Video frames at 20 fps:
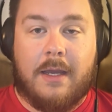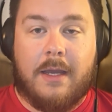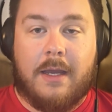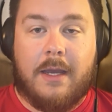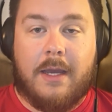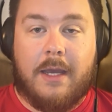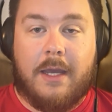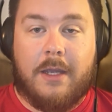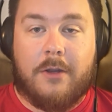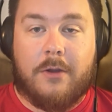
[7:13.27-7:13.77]

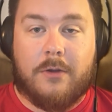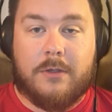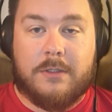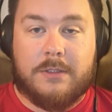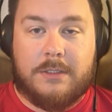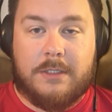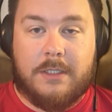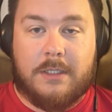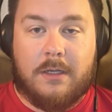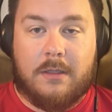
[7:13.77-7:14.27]
Akers
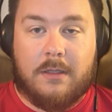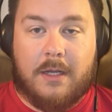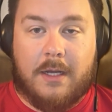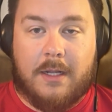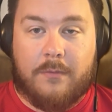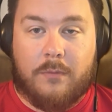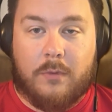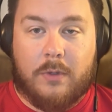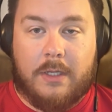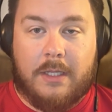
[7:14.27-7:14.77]
did a lot
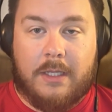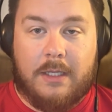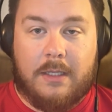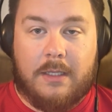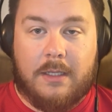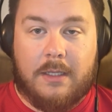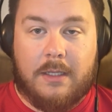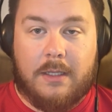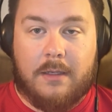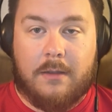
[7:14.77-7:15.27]
of what he
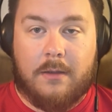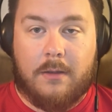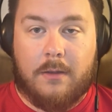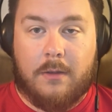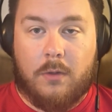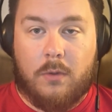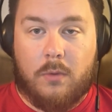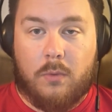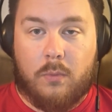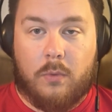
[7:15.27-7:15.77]
did
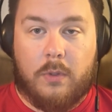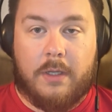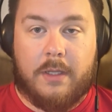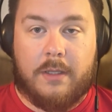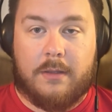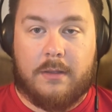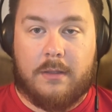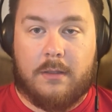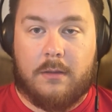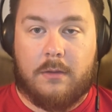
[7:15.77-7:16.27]

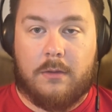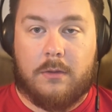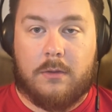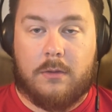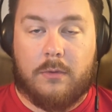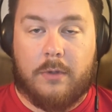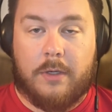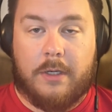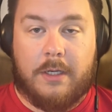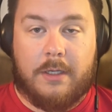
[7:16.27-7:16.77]
with
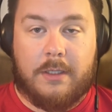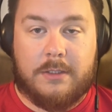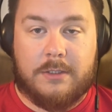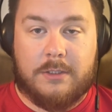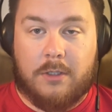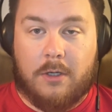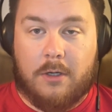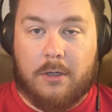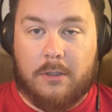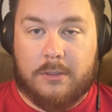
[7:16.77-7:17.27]
3
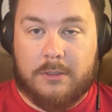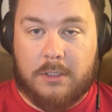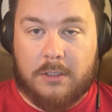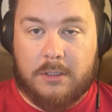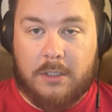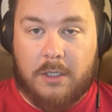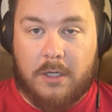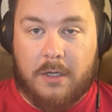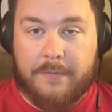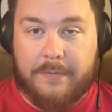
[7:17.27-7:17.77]
starters on
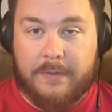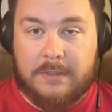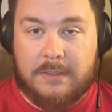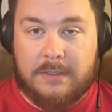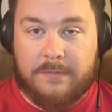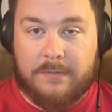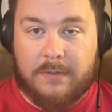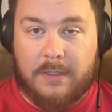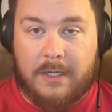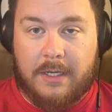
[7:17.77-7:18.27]
the
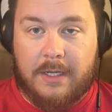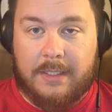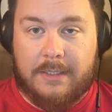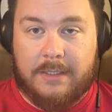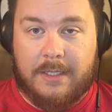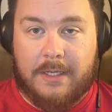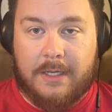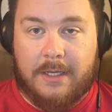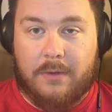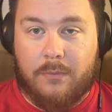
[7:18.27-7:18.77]
offensive line
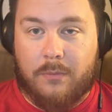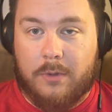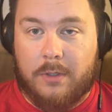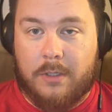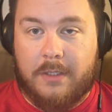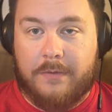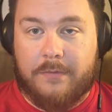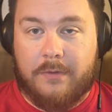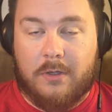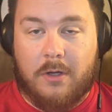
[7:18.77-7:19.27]
that weren't
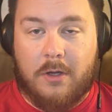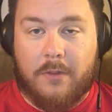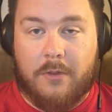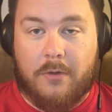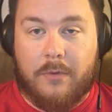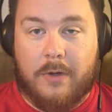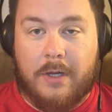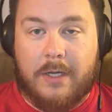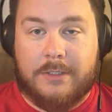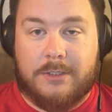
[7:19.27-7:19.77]
even on the
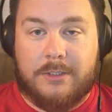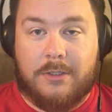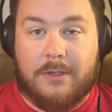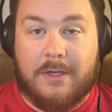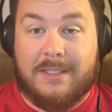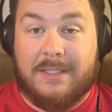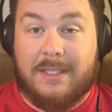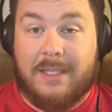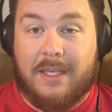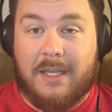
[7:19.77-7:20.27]
roster
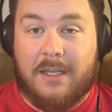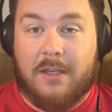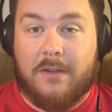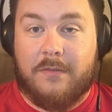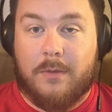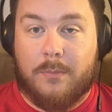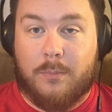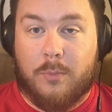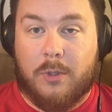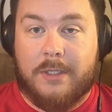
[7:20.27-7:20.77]
at the end of
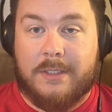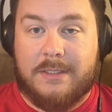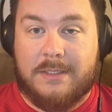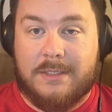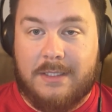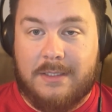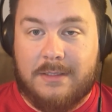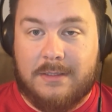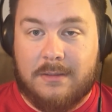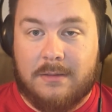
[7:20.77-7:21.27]
the
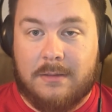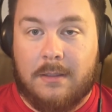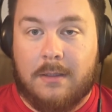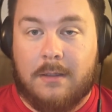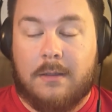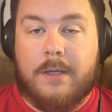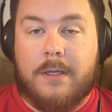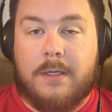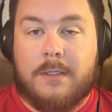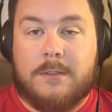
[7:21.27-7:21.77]
preseason.
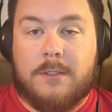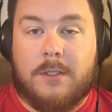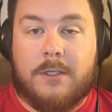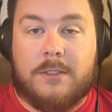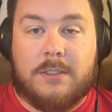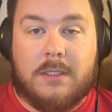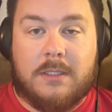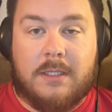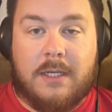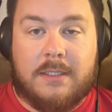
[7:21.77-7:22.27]
So
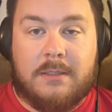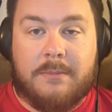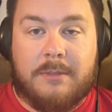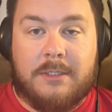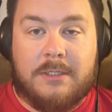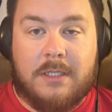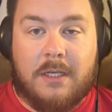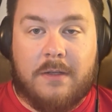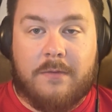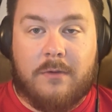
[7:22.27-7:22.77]
there's a lot to be
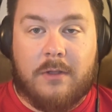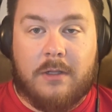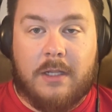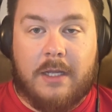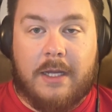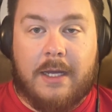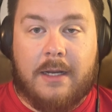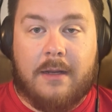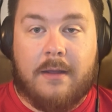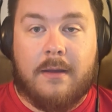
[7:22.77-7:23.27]
said for that,